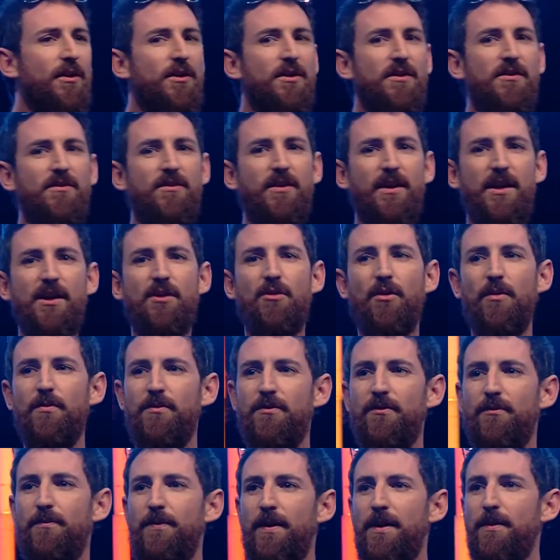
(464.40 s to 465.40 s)
you see
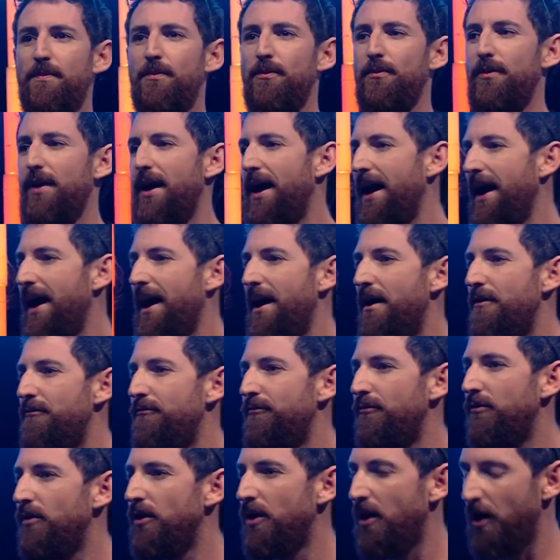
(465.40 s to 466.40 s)
groups of people that have
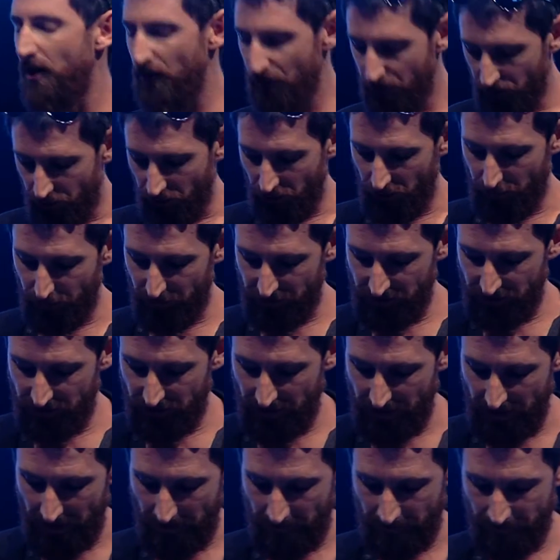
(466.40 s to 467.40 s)
low group
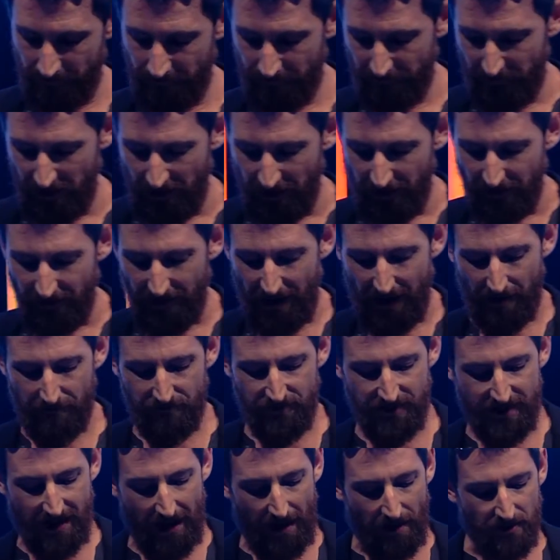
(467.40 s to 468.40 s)
esteem. They
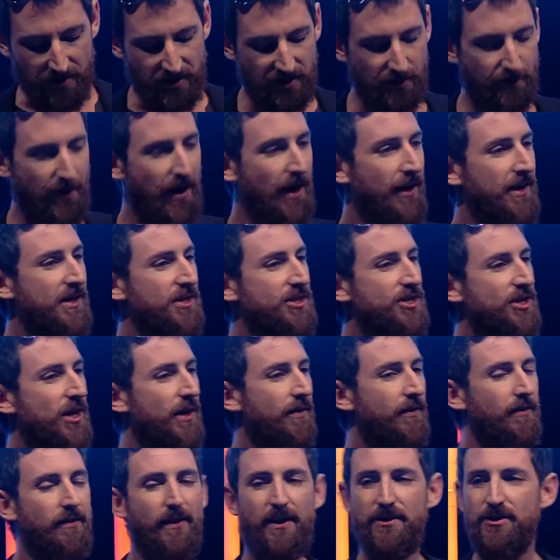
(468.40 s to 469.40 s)
have doubts about each
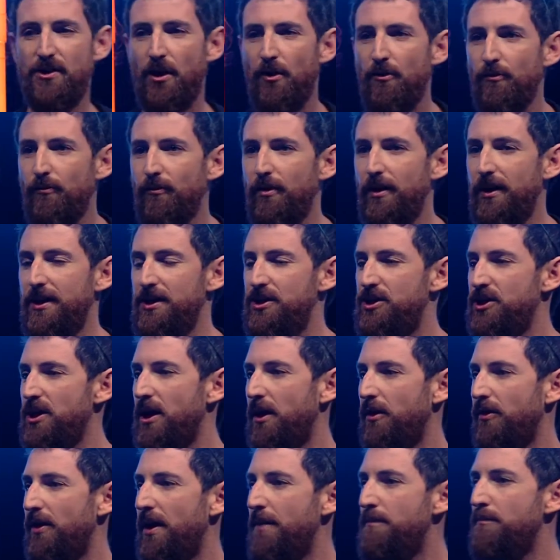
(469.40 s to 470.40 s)
other. They don't really
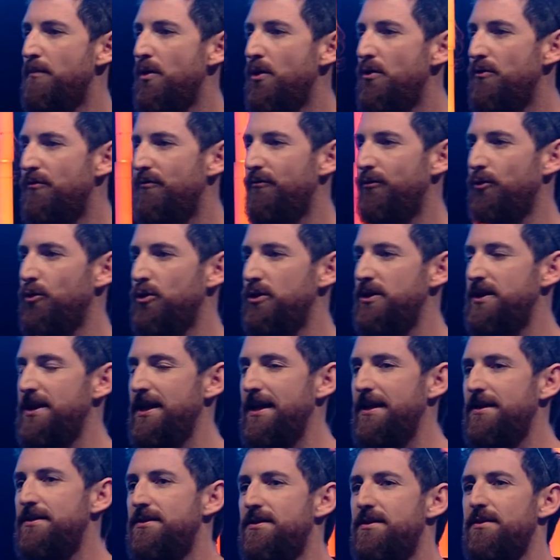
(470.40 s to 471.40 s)
gel. They move forward
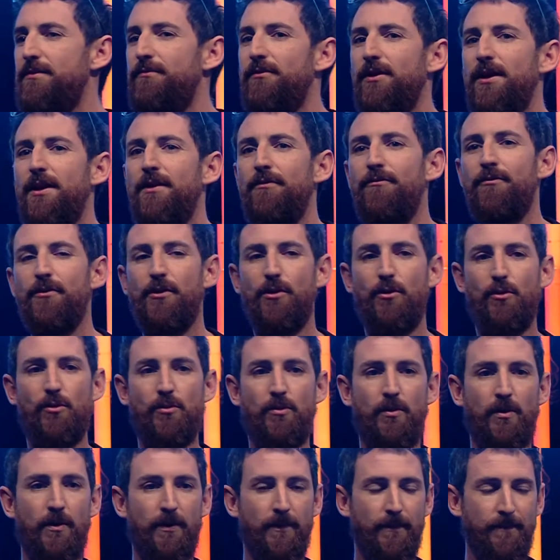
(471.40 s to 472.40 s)
tentatively, if at
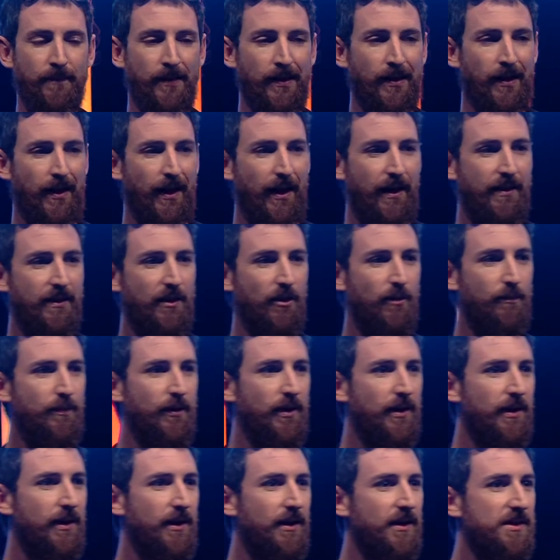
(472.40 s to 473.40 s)
all. And their
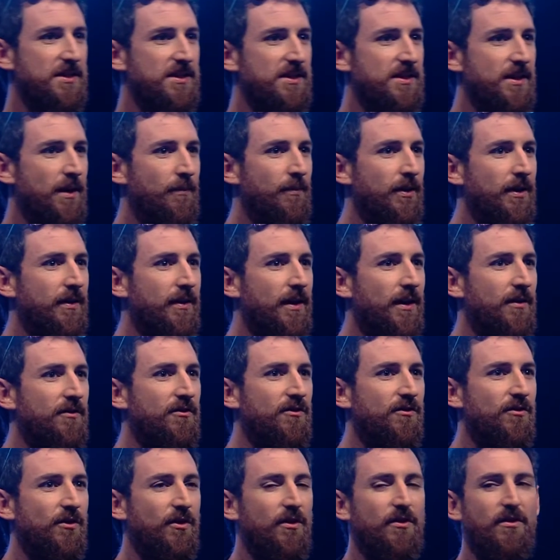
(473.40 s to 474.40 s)
ability to stomach the
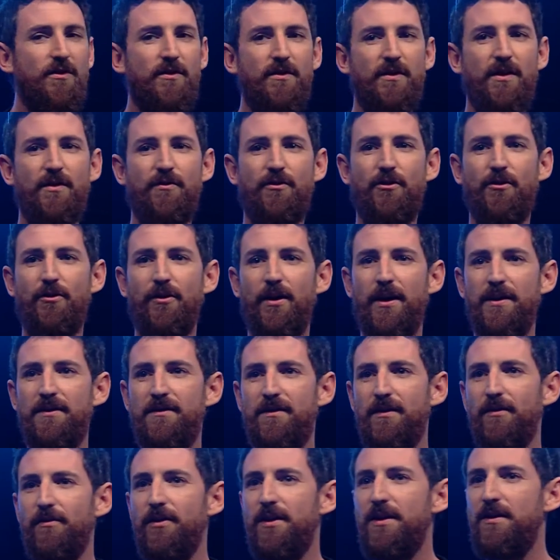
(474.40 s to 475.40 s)
uncertainty of
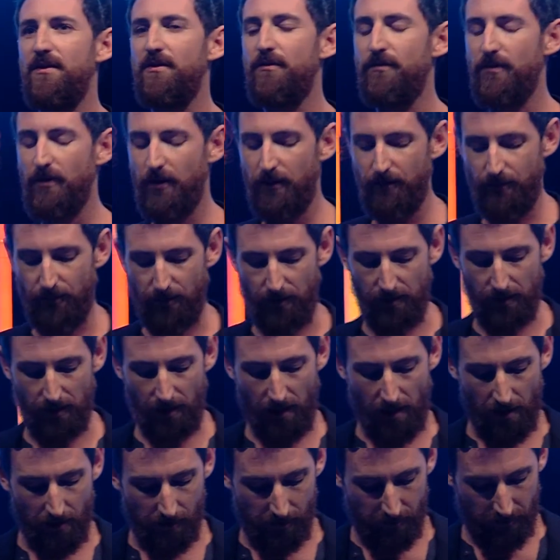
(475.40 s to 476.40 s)
creativity is very, very
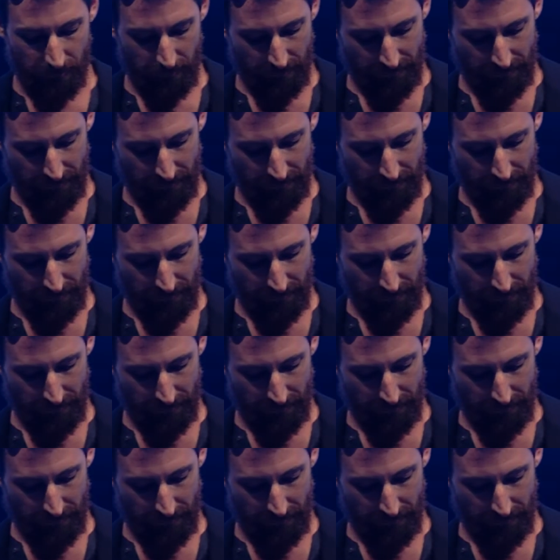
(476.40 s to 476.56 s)
low.